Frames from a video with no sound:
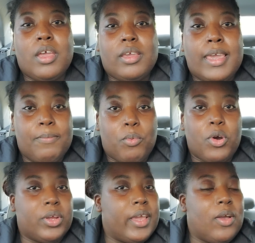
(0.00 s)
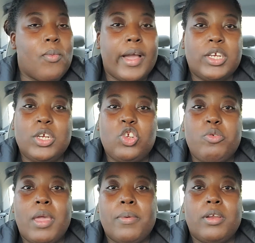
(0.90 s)
keep working? Why shouldn't you
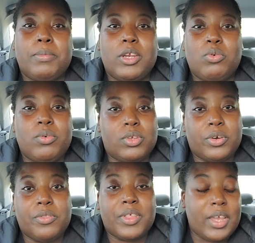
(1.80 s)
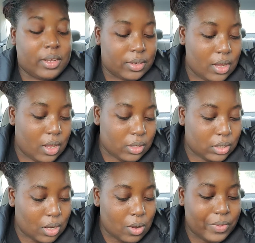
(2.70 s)
be able to be doing certain things?
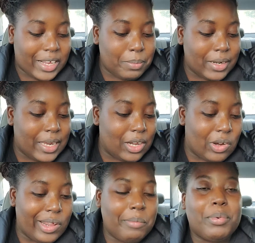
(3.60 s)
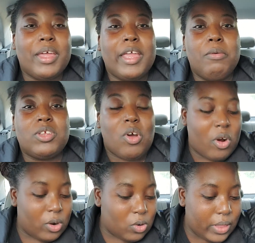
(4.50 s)
So that's my take on it, but it was an
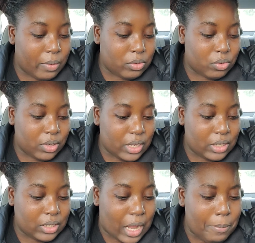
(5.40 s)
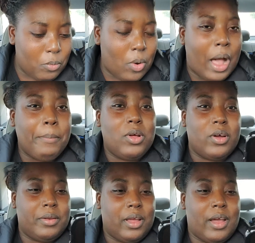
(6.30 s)
article that was released. I'm
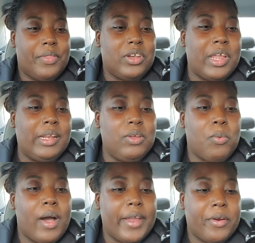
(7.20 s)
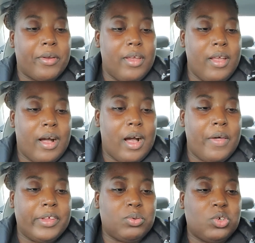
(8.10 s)
on the Daily Wire.
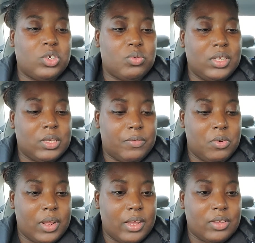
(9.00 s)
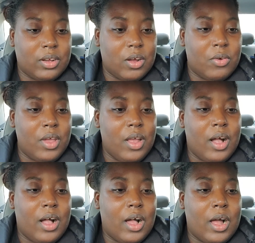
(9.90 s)
This was just released a few days ago.
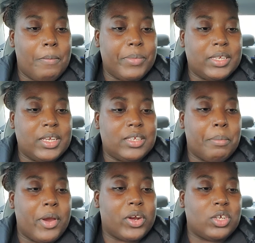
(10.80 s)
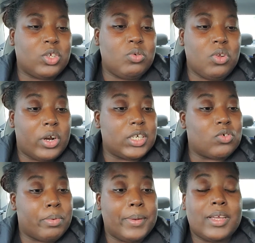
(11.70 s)
It says America's two largest
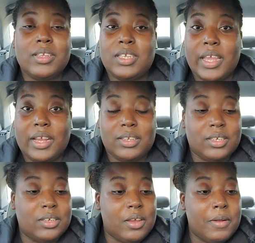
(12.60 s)
Republican states,